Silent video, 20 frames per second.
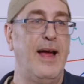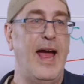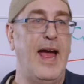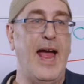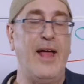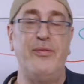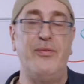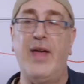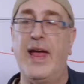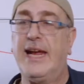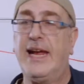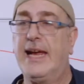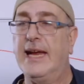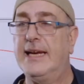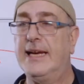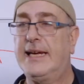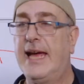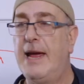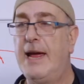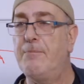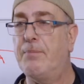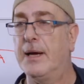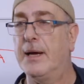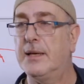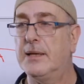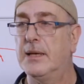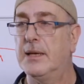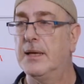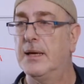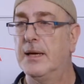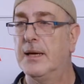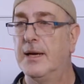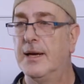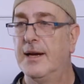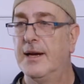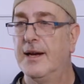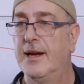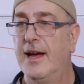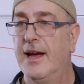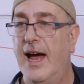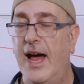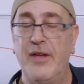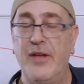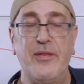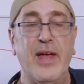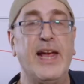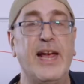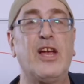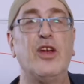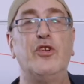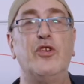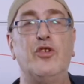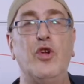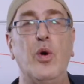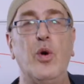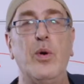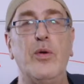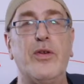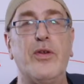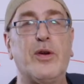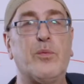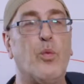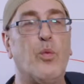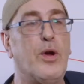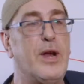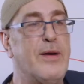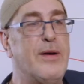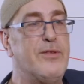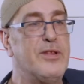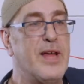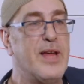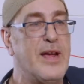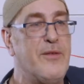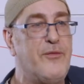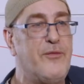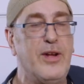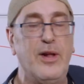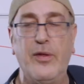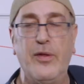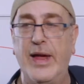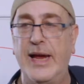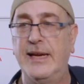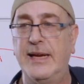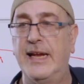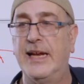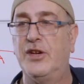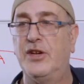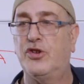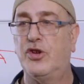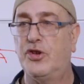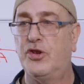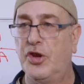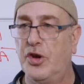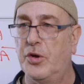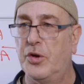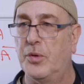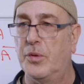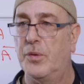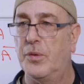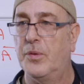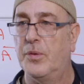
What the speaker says: and they can keep it and they can do with it whatever they feel they need to do.